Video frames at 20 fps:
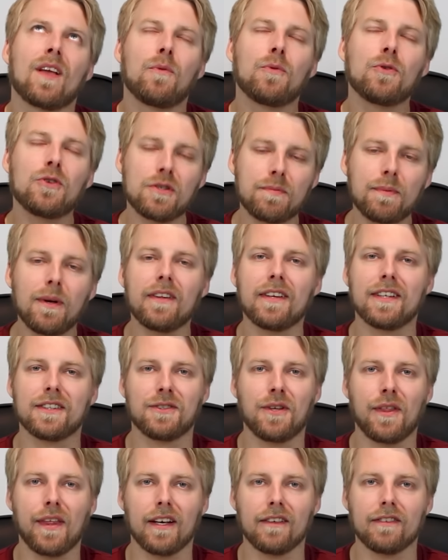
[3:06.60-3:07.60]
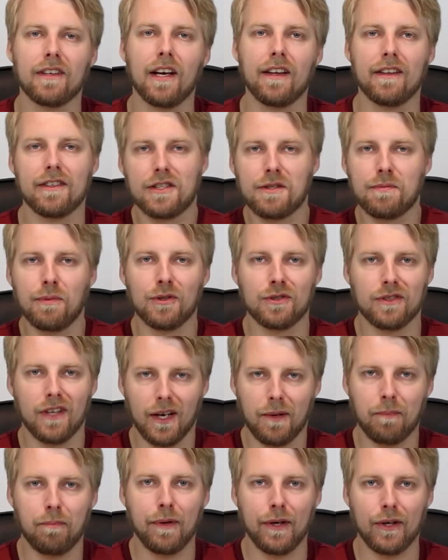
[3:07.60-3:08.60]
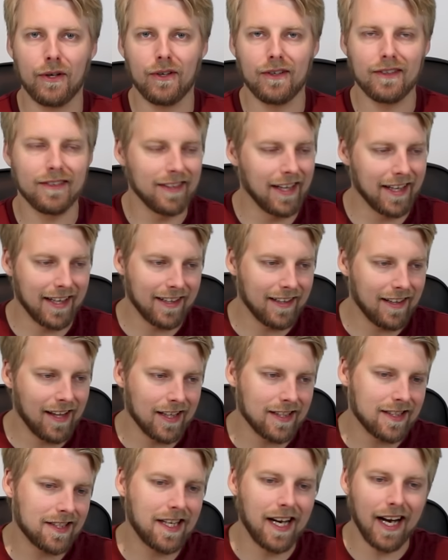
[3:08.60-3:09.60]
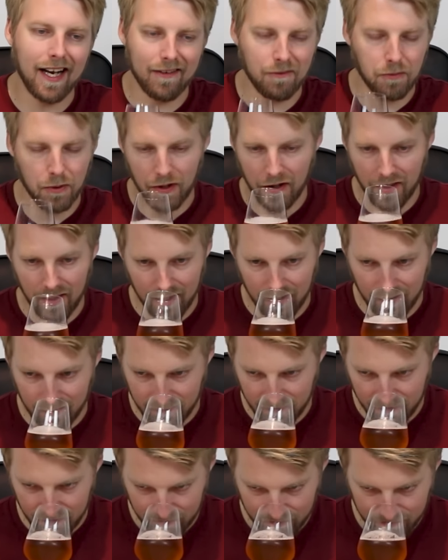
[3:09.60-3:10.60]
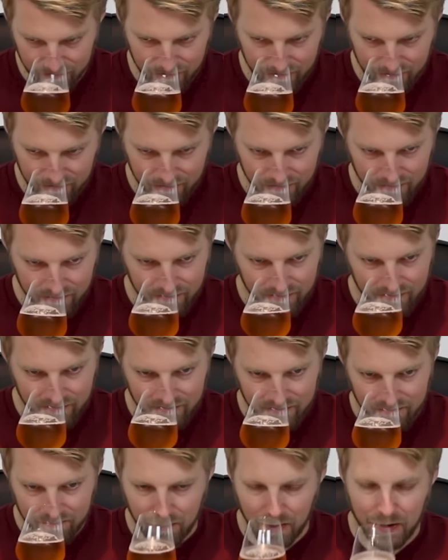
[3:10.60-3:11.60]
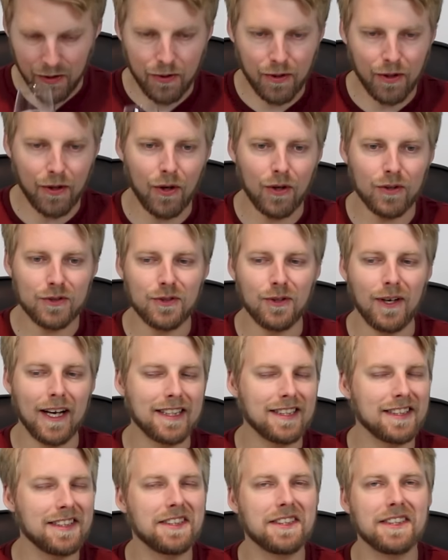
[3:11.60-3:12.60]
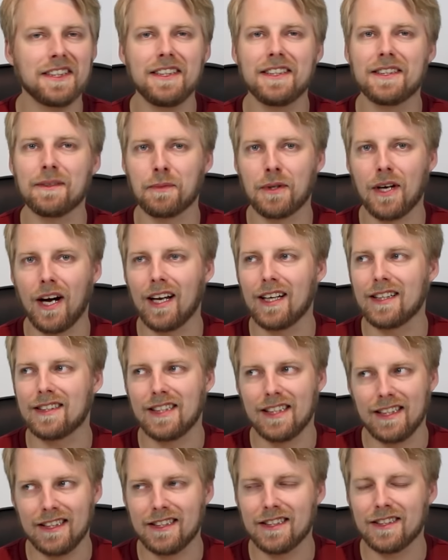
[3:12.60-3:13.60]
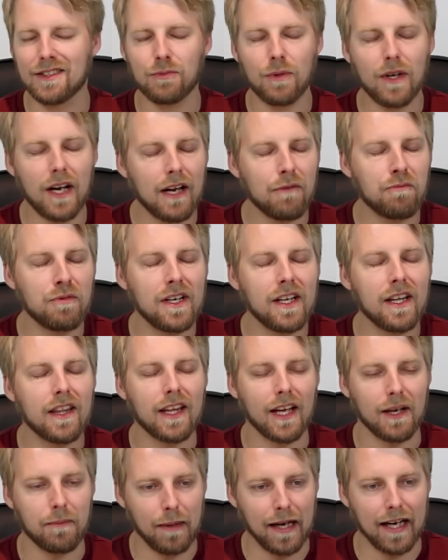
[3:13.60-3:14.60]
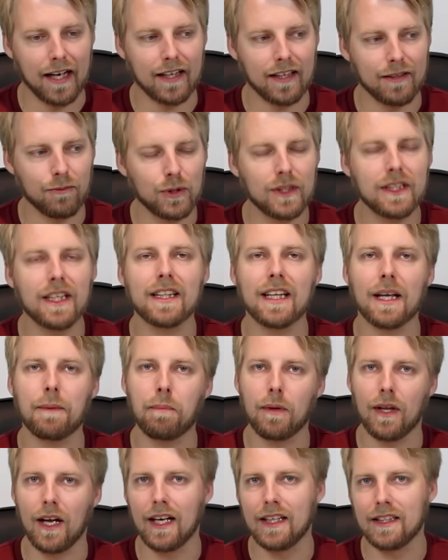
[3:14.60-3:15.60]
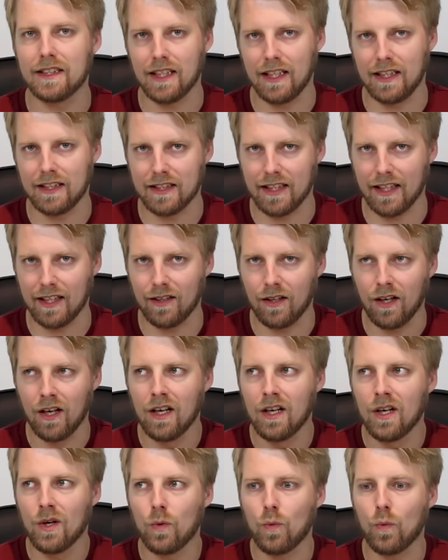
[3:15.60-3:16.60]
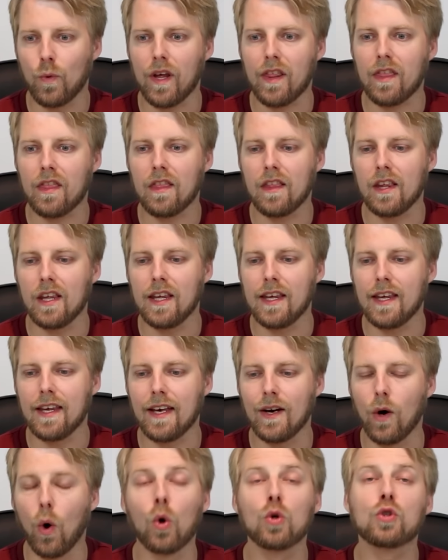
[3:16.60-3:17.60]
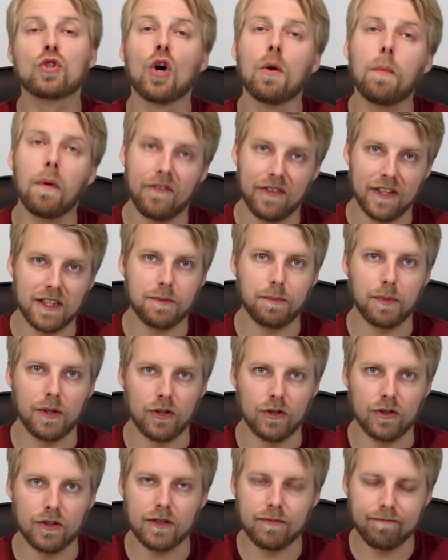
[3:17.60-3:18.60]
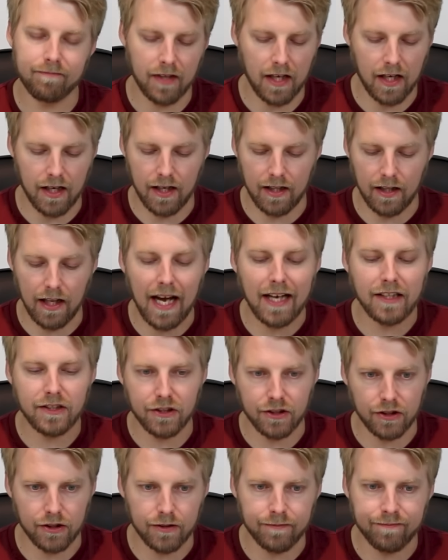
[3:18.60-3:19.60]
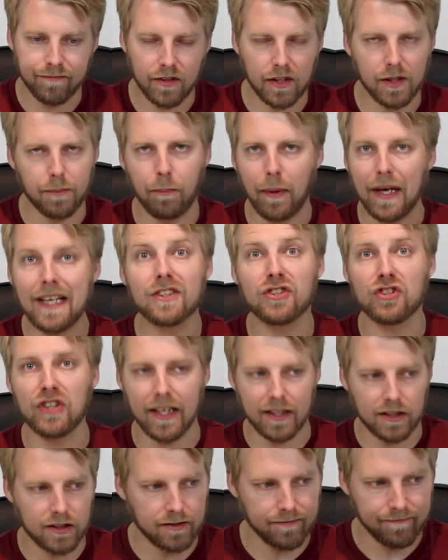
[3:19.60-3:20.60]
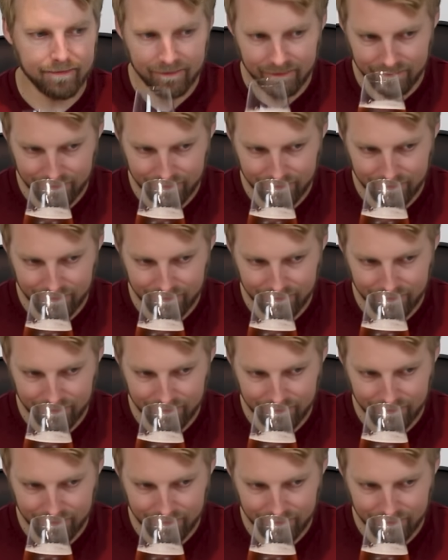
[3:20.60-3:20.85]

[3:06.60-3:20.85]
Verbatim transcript: when you smell this, you think of, yeah, it smells like beer. Like that's kind of what you think of. But you can also actually see some connotations. When I really think back, we did that blind tasting with the Oktoberfest beers last year, the Big Six.